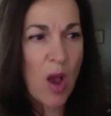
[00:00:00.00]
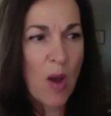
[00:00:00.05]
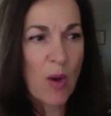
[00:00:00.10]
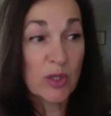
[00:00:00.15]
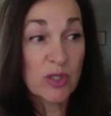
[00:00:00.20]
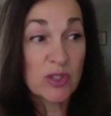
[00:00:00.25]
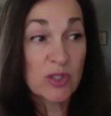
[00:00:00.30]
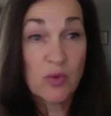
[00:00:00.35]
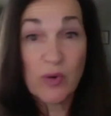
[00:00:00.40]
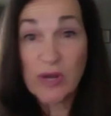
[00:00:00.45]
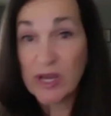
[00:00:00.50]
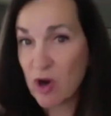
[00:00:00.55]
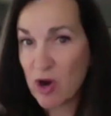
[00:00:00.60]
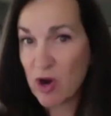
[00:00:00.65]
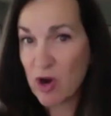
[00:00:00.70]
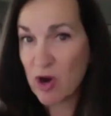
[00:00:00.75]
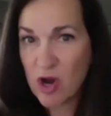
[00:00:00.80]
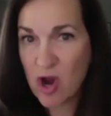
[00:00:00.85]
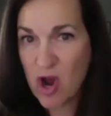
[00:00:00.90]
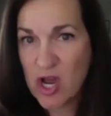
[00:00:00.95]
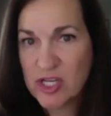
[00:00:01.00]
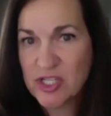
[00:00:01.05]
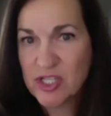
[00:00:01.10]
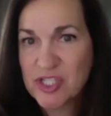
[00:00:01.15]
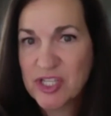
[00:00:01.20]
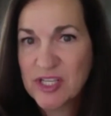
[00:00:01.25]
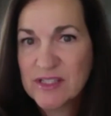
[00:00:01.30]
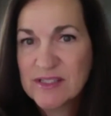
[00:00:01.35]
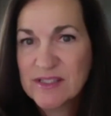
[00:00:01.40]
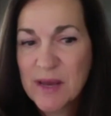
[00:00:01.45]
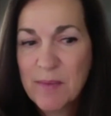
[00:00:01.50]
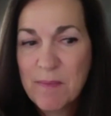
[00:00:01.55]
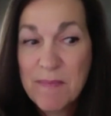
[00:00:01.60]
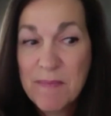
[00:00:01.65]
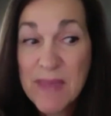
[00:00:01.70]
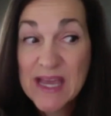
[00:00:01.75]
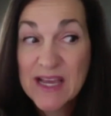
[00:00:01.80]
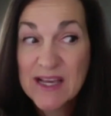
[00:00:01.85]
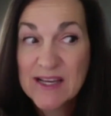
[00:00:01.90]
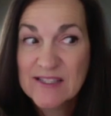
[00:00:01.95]
tweak our conscience and
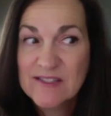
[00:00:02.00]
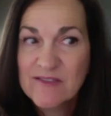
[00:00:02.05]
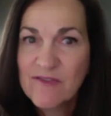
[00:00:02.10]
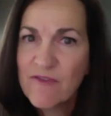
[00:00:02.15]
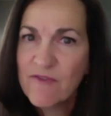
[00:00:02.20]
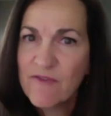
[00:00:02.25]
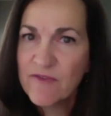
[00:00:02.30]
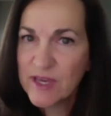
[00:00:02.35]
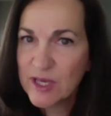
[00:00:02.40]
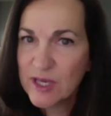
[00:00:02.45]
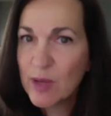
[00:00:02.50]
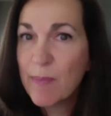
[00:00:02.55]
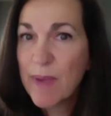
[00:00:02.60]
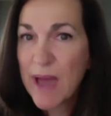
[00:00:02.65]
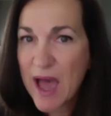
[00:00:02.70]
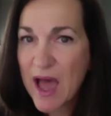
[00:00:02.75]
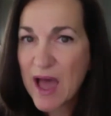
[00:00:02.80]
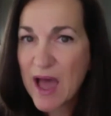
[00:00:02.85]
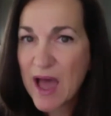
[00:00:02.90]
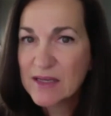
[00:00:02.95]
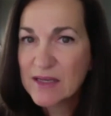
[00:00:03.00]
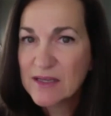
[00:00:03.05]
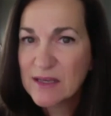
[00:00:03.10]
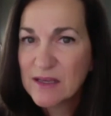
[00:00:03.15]
make us feel bad